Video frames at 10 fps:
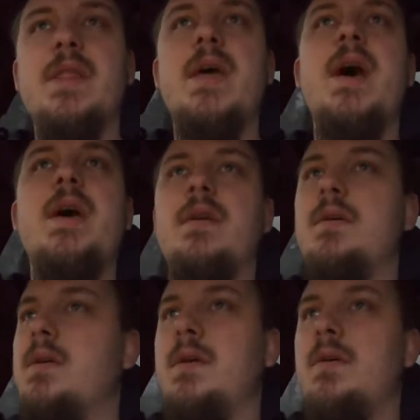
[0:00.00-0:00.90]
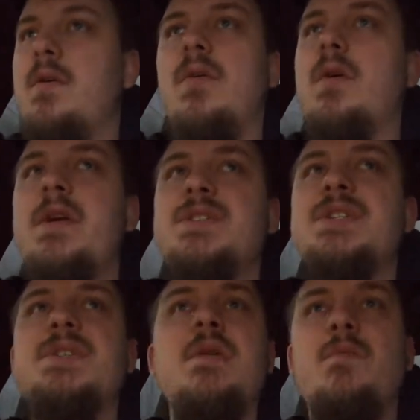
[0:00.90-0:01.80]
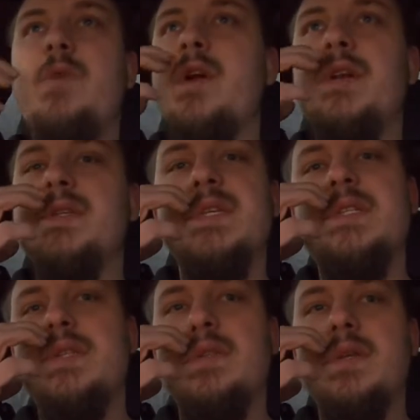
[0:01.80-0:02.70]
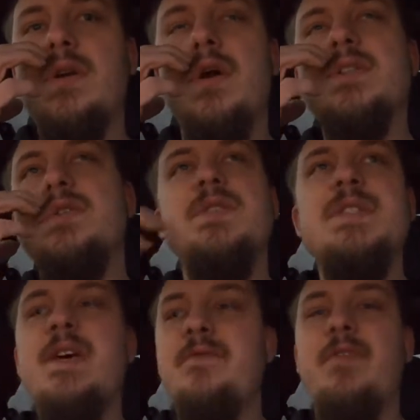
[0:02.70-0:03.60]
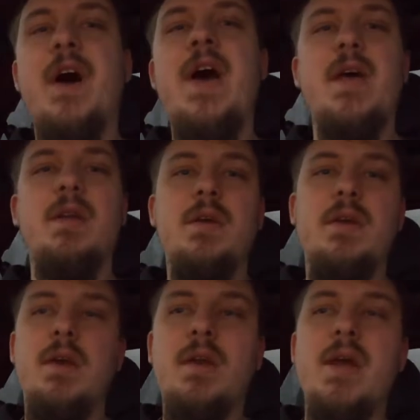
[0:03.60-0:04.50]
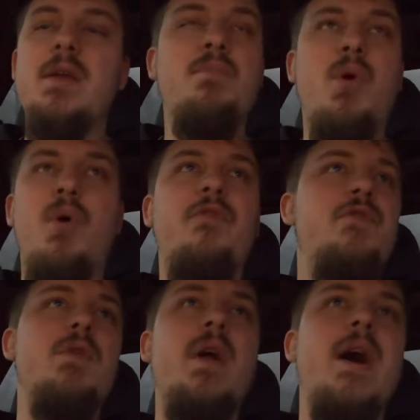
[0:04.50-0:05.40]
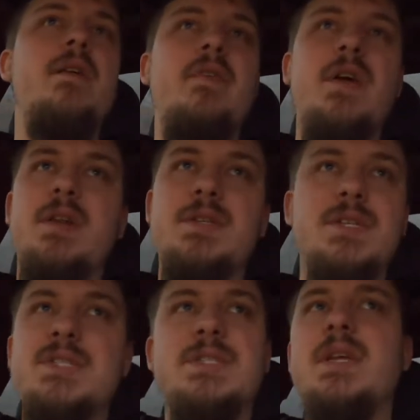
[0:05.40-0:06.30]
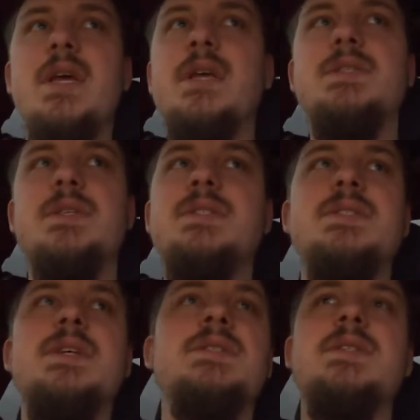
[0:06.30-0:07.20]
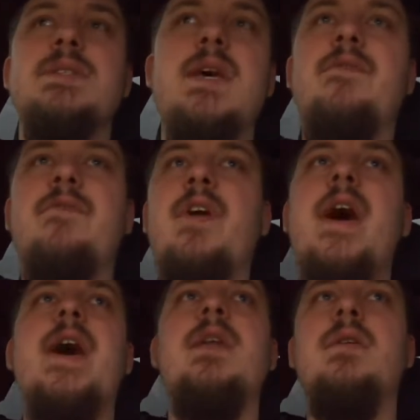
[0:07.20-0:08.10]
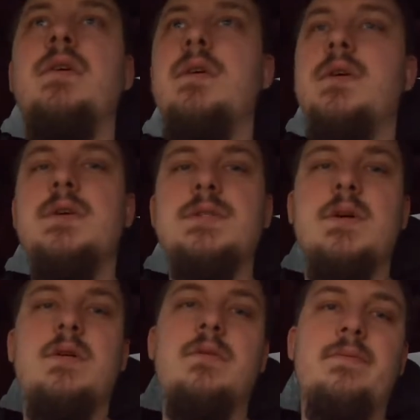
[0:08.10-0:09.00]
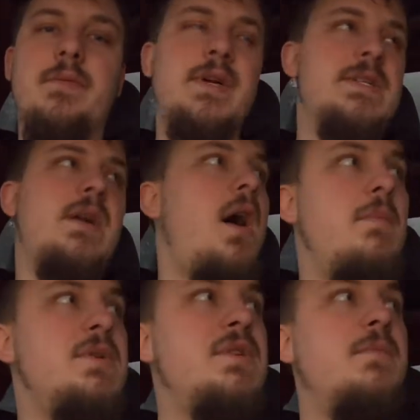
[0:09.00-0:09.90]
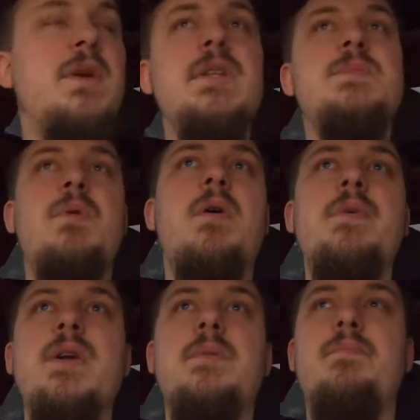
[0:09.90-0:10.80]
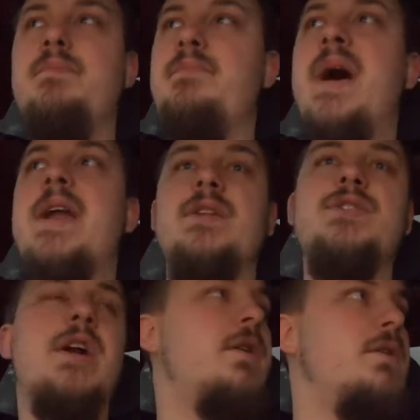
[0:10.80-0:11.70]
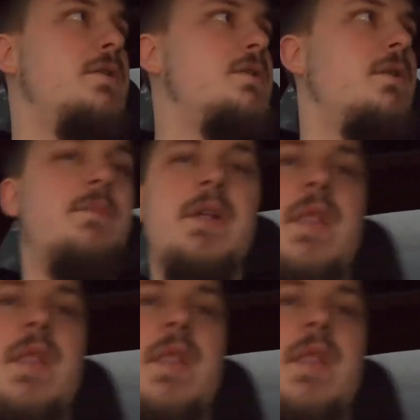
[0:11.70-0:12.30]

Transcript: like that, or it's just something weird because the car's going 10 flat, and I can pull fuel out of it and it just stays consistent 10 flat. So, like I said, I'm assuming it's probably bad injectors or something